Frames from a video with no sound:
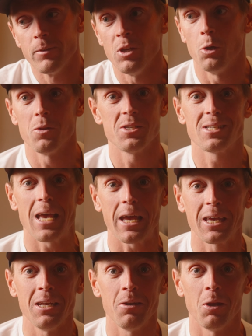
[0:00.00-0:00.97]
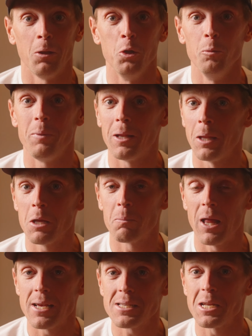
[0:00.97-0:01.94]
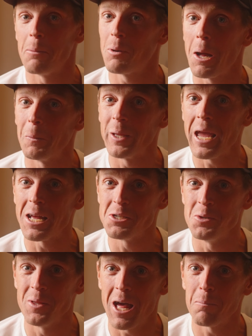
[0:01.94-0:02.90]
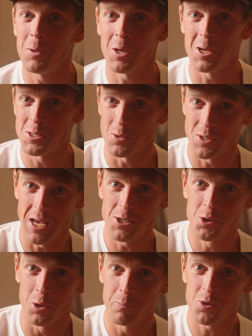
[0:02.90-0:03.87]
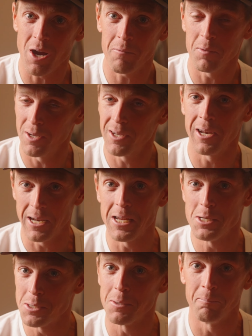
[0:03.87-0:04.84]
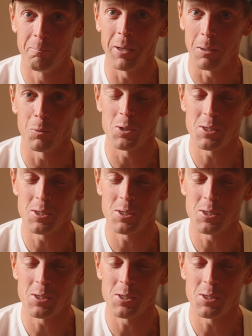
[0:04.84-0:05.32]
You know, the second loop at Lake Placid, I probably can't do that because there's age group traffic and I need to be able